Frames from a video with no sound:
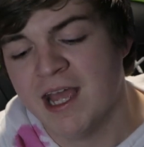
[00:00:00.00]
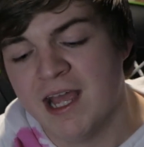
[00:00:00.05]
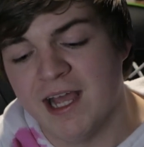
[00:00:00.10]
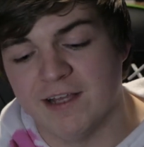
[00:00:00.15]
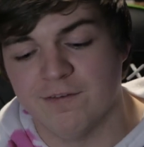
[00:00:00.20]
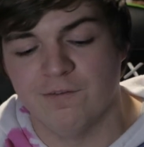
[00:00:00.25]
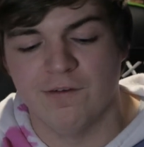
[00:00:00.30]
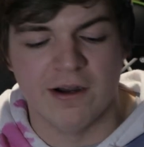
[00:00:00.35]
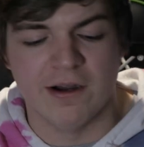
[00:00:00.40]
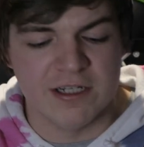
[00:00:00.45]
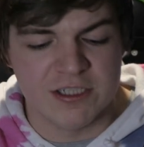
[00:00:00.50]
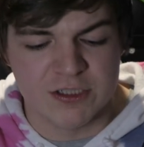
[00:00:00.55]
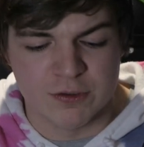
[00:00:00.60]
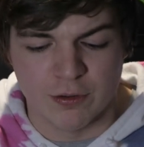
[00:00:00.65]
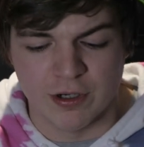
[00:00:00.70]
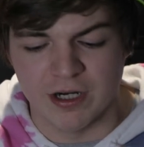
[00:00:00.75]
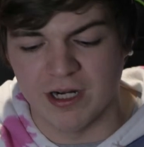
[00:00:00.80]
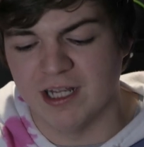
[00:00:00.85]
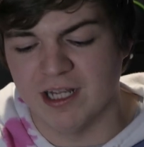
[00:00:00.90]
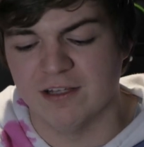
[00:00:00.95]
It's very
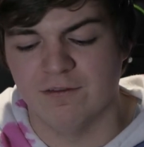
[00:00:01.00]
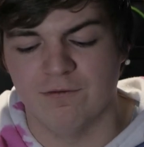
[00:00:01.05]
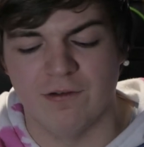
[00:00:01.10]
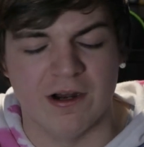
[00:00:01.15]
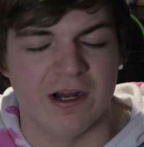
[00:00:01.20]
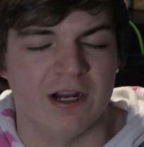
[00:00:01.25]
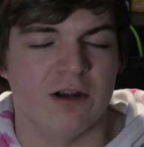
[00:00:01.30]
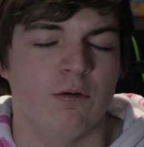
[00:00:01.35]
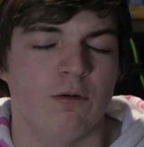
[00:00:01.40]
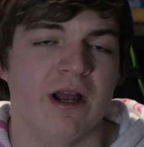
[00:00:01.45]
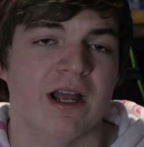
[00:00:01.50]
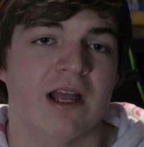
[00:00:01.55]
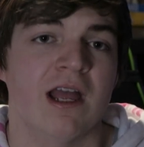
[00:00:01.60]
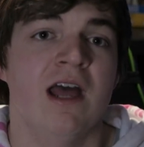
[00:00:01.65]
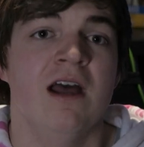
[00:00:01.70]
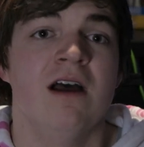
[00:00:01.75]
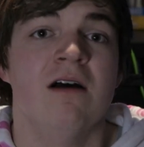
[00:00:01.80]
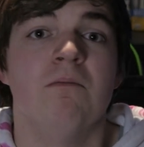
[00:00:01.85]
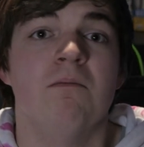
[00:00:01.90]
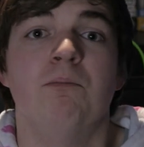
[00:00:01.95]
short, it's very quick,
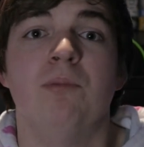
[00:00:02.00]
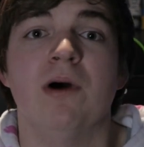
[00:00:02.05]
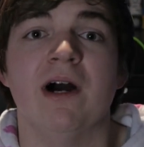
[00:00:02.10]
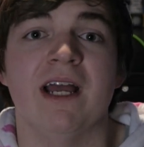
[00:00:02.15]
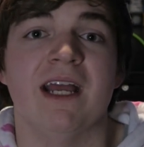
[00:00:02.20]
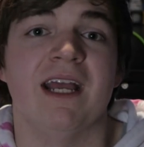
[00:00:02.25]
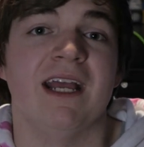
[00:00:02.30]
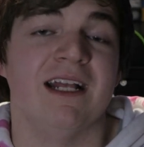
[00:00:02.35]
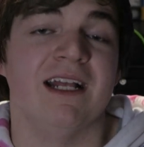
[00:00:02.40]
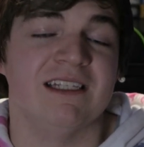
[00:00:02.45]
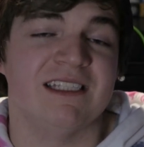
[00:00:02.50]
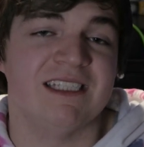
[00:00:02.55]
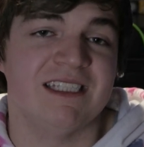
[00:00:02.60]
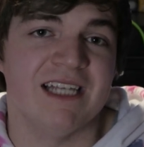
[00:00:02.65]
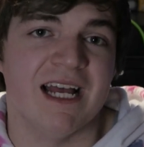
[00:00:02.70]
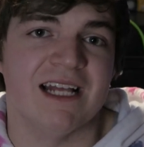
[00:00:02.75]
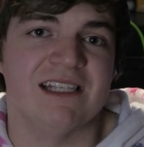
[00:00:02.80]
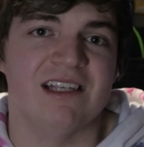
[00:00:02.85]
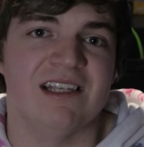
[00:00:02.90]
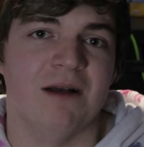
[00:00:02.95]
but it
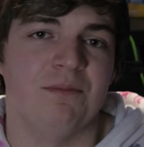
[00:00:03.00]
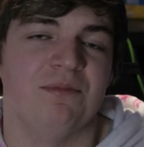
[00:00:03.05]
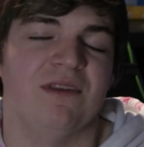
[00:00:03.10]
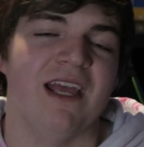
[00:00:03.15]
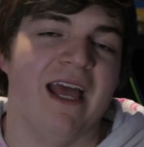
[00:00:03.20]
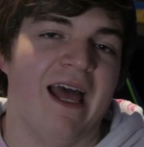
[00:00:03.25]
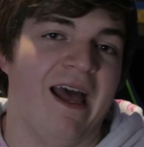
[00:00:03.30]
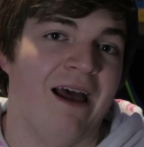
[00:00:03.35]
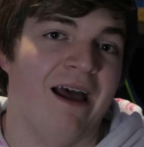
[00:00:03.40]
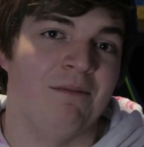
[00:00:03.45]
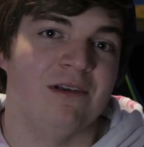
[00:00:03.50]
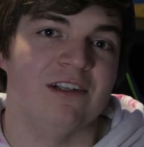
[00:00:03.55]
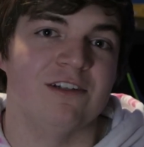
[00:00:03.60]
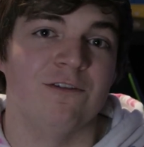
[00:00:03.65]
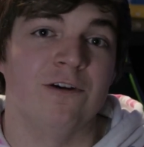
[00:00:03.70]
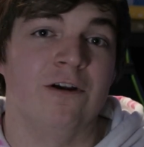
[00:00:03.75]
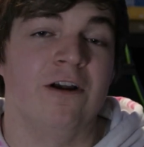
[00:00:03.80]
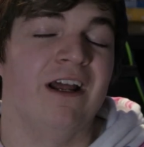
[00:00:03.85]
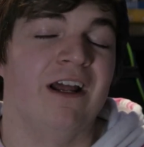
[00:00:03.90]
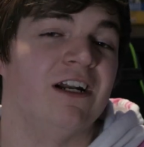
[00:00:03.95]
sets up the
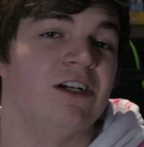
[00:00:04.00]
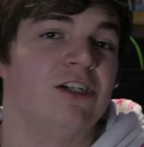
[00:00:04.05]
atmosphere and it